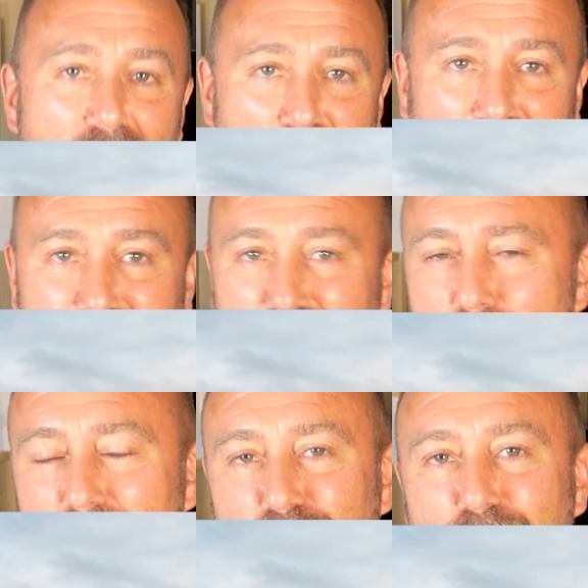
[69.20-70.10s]
I
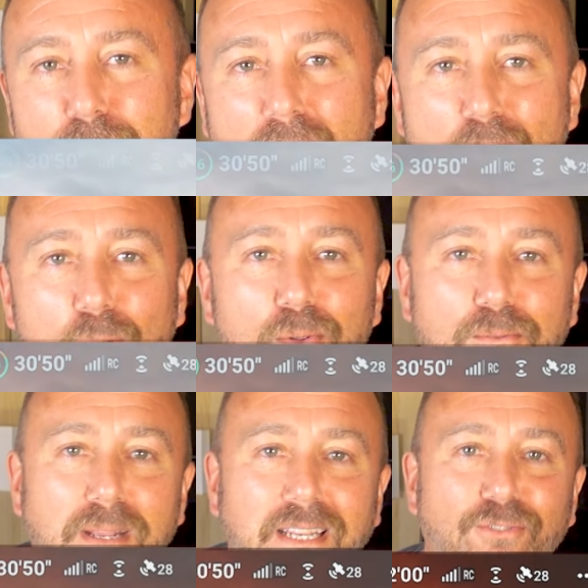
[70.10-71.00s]
decommissioned my old
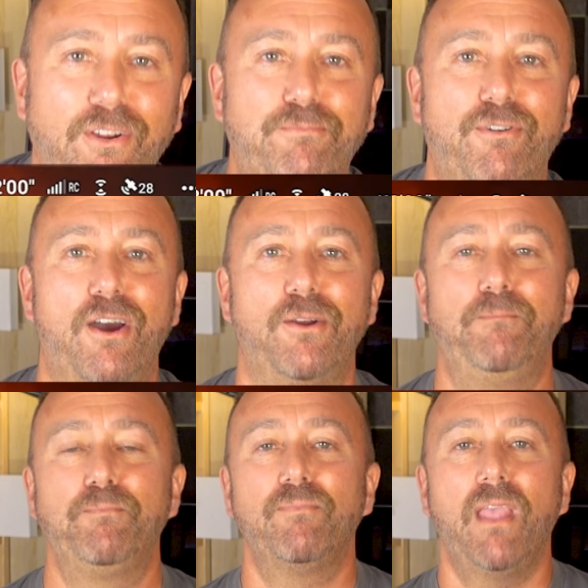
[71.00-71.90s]
Mini 3 Pro
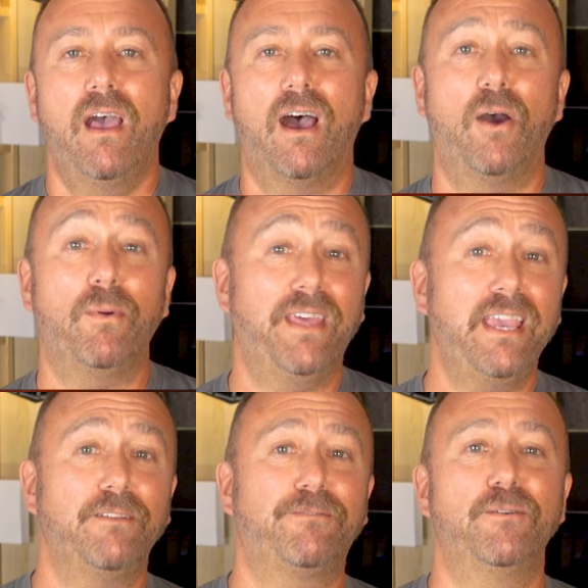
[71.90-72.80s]
when the
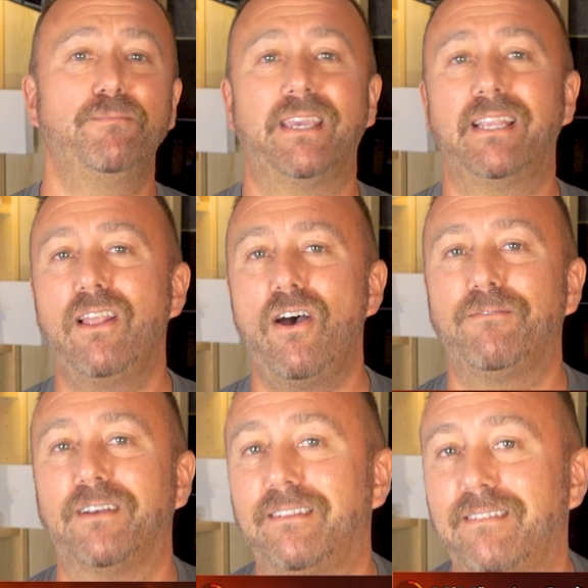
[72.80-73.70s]
heat from the
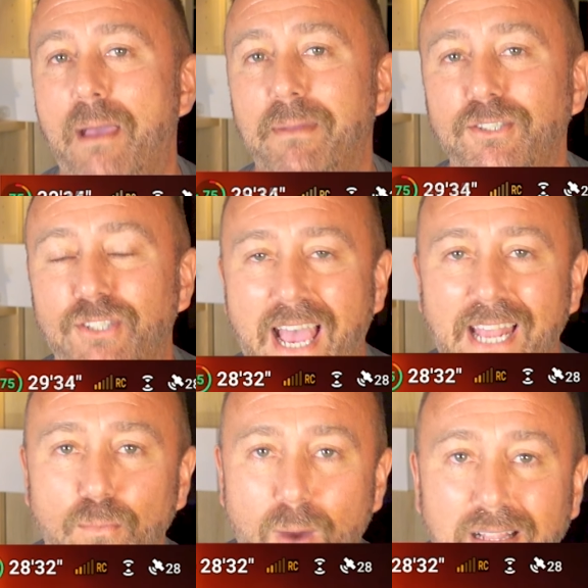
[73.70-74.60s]
lava damaged
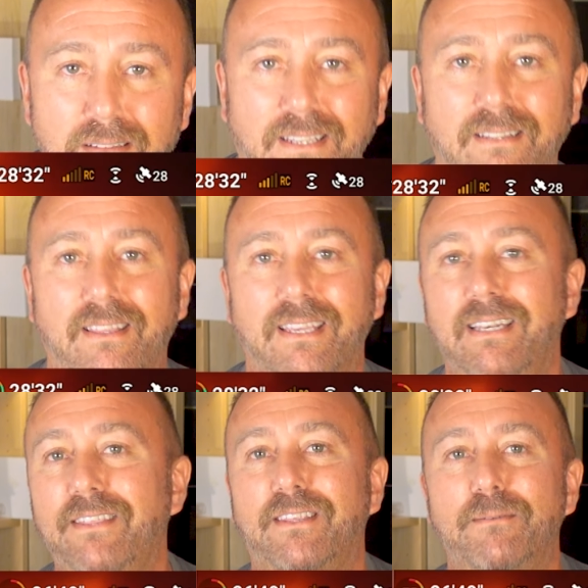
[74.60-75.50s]
and welded the
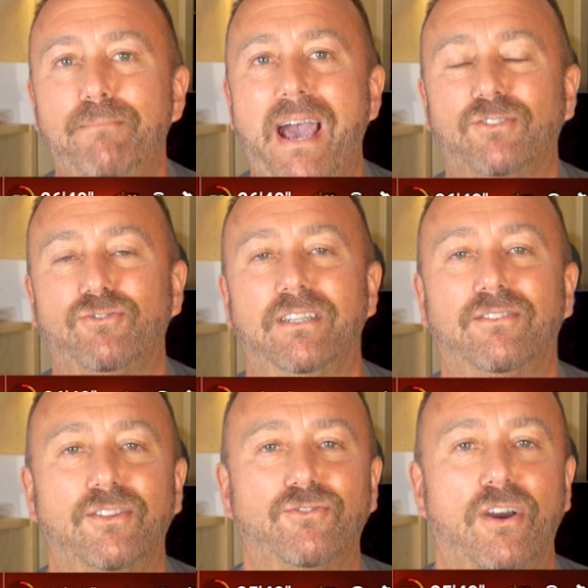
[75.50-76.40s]
lithium battery
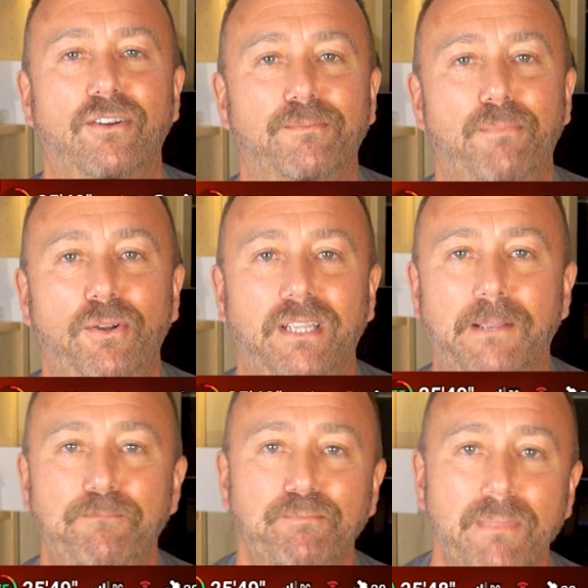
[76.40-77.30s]
to the drone's body.